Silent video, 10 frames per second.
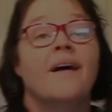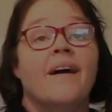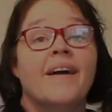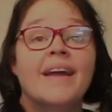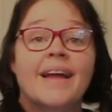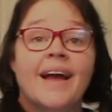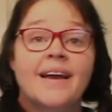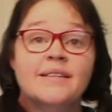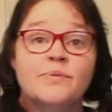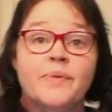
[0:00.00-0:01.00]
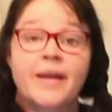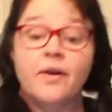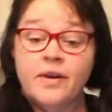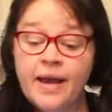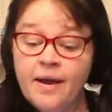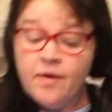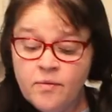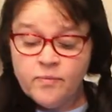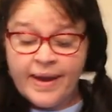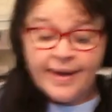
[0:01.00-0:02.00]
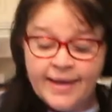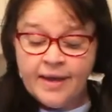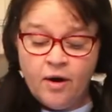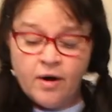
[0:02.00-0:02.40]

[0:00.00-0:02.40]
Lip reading: Alright guys, we are now ready.